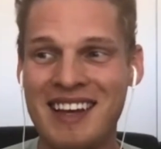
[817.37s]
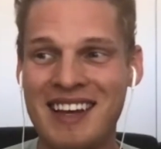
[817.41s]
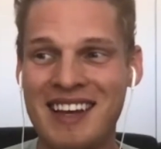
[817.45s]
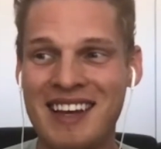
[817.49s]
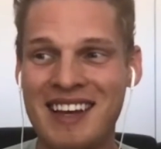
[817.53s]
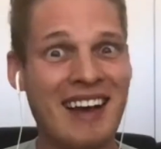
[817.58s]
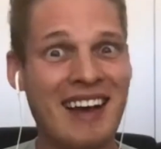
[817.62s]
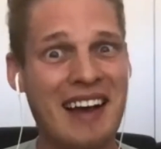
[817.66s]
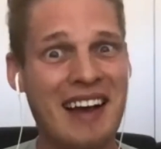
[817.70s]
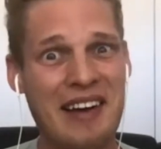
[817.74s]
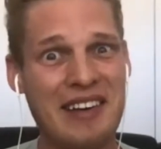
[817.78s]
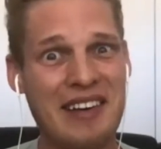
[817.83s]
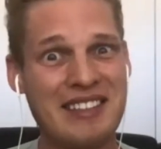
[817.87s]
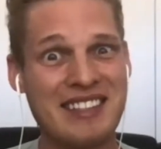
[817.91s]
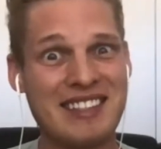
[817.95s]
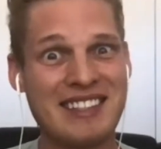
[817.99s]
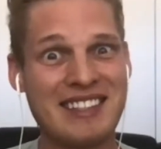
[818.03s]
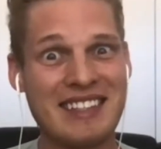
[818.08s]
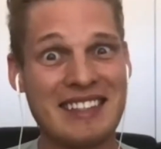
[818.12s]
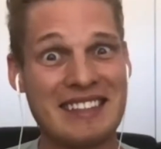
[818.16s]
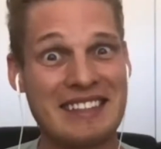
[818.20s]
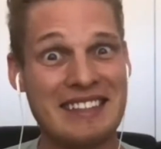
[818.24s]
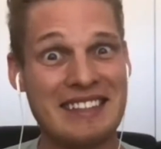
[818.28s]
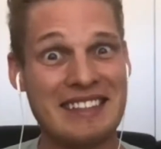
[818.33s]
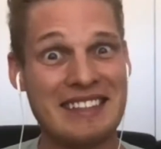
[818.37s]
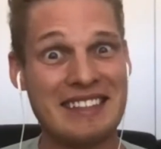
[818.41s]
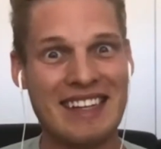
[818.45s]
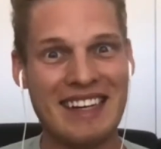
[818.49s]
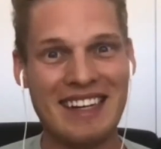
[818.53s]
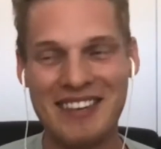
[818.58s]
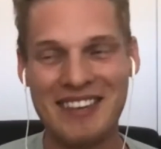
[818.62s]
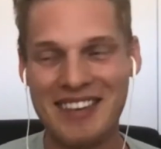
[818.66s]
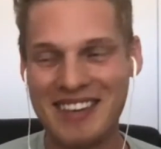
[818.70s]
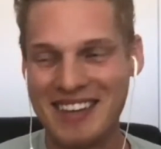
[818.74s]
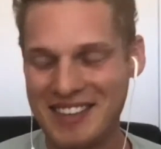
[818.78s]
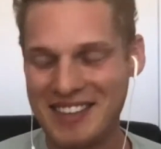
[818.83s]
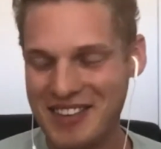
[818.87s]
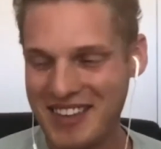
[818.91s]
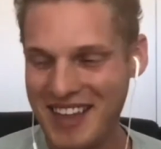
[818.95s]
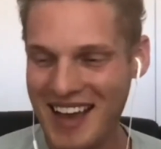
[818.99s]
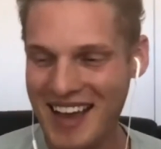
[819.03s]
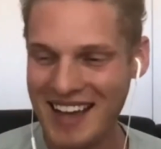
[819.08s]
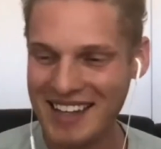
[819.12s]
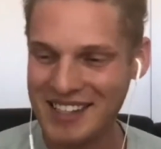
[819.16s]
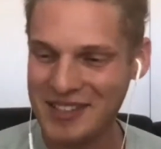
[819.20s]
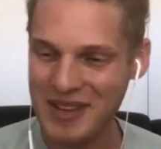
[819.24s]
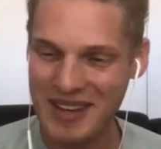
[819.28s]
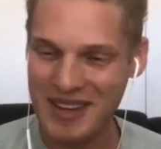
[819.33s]
I was just like, oh, I don't want to do
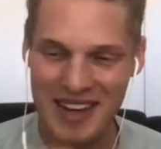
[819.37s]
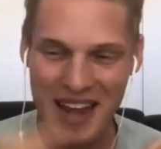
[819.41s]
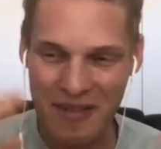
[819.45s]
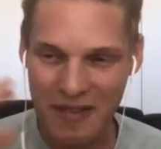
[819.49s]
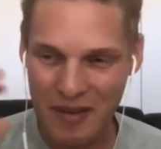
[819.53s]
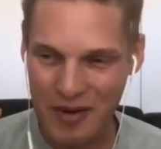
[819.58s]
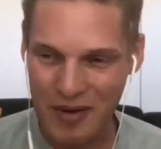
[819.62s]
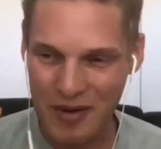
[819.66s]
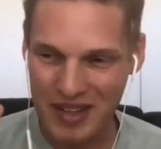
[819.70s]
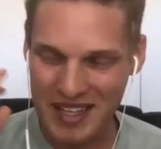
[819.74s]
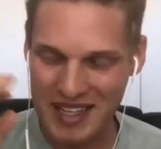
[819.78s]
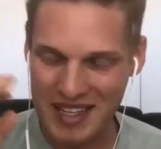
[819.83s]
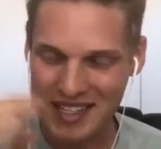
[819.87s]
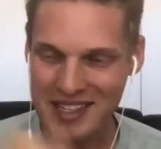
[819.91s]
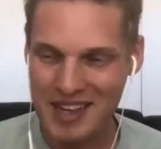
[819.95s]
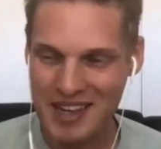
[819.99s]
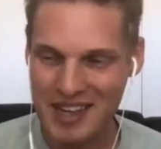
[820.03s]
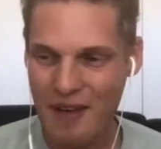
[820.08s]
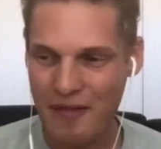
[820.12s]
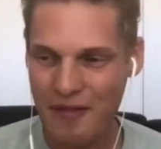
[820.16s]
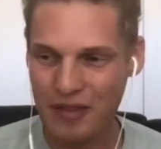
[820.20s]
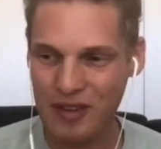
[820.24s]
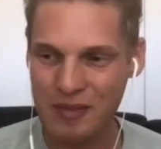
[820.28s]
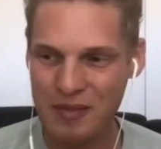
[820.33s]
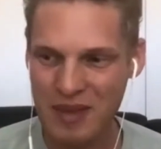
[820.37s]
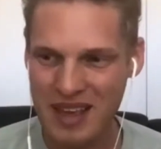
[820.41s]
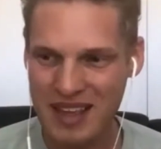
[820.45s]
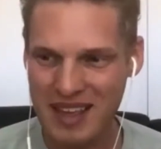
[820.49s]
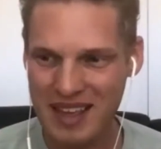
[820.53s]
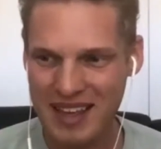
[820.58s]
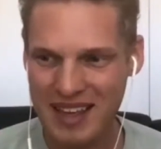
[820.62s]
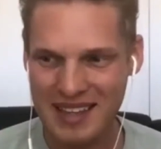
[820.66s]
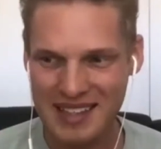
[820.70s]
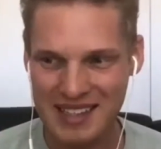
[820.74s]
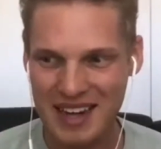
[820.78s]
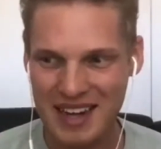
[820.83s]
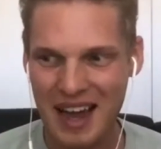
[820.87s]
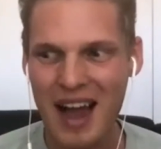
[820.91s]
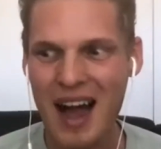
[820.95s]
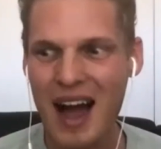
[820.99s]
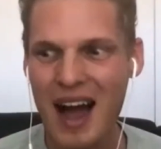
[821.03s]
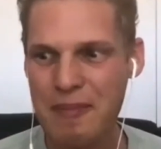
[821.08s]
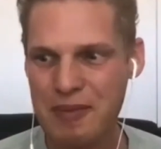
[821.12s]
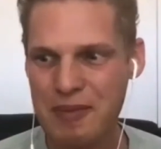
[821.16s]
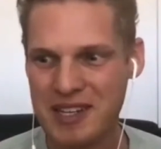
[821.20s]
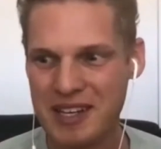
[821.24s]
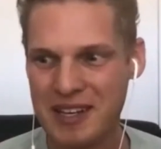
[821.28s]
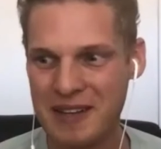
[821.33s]
that. So I never really saw filmmaking as an
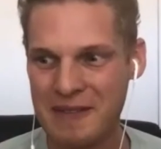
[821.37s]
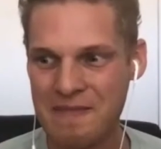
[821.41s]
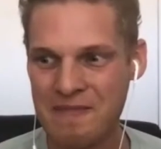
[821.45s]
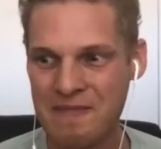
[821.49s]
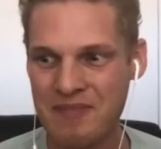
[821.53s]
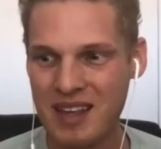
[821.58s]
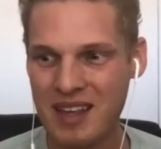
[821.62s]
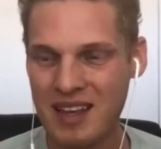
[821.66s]
option.